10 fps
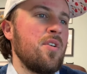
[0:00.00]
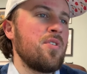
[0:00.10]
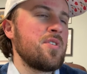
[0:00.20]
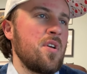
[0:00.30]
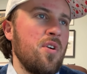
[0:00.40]
a
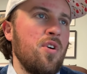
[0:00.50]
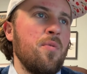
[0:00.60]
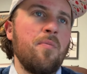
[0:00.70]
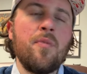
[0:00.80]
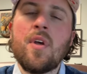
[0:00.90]
nursing
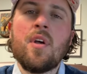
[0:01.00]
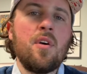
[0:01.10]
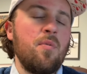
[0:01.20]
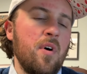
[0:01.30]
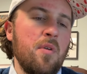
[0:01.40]
home.
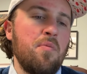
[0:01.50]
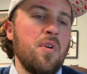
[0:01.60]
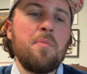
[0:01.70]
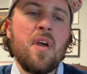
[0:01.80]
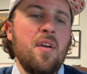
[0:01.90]
Wanted to
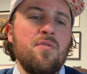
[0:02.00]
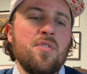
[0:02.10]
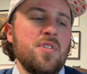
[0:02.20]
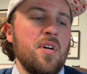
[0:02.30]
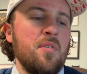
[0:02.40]
prepay
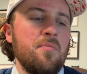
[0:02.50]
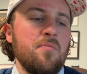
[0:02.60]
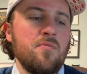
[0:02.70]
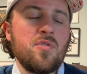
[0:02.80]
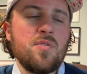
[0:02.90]
for some,